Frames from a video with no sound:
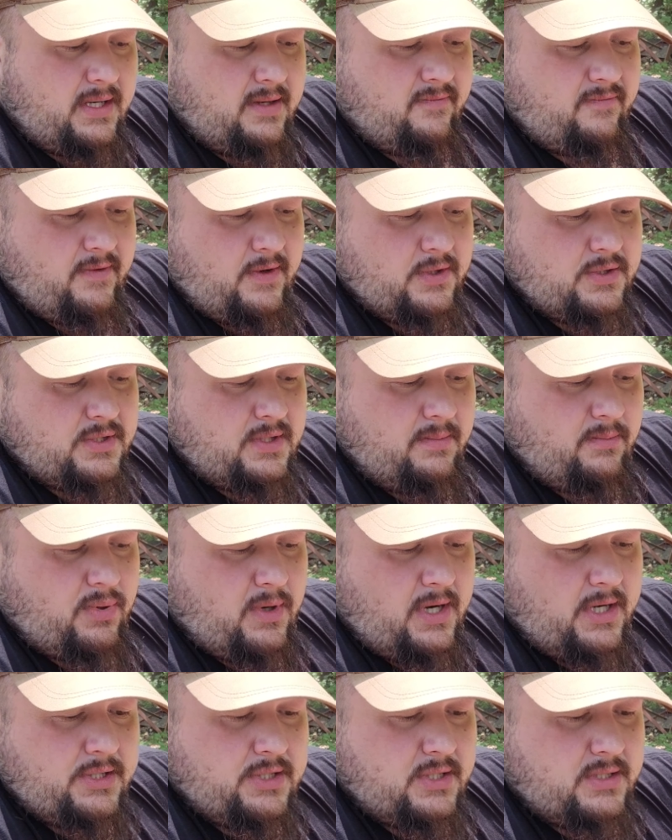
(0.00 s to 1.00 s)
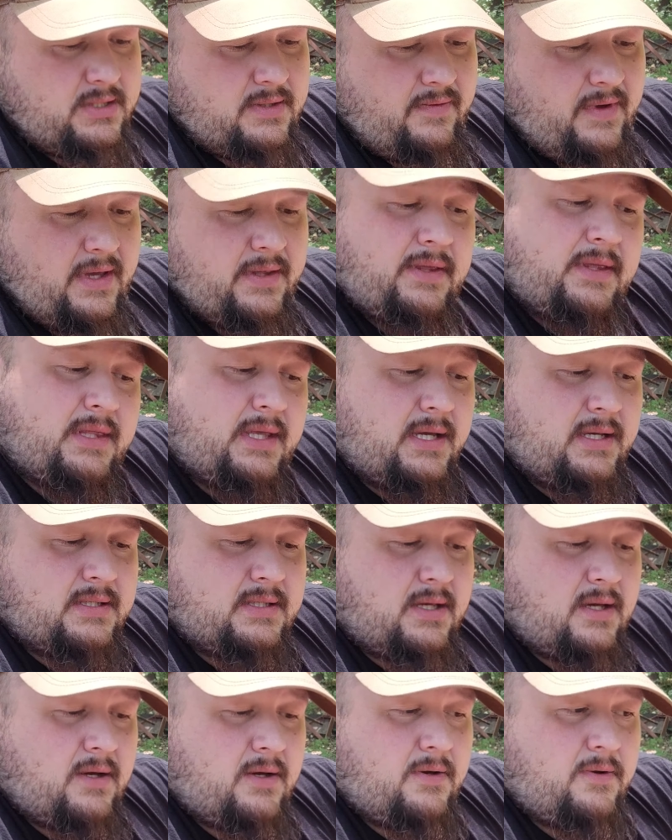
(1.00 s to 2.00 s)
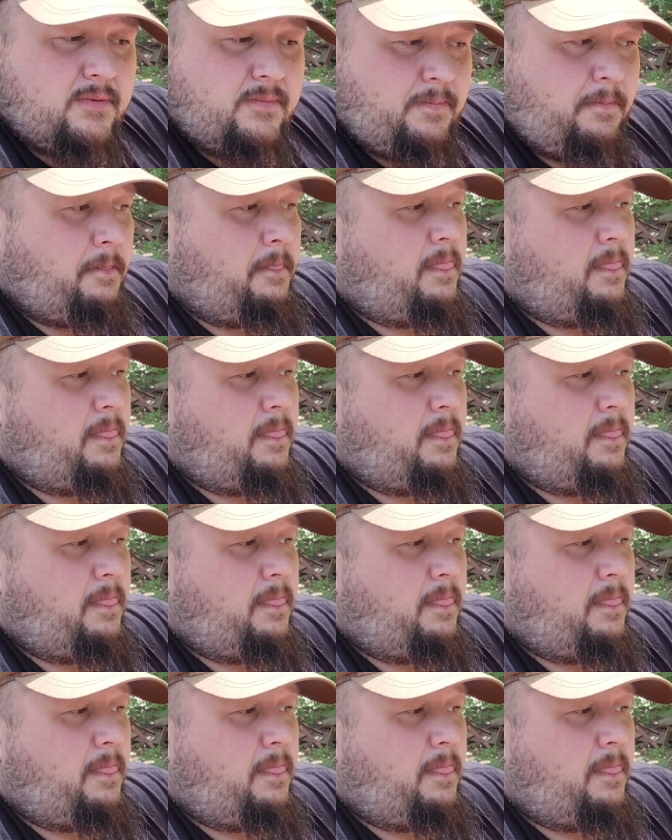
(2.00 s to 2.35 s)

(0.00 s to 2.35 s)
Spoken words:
give first impressions of how the things go.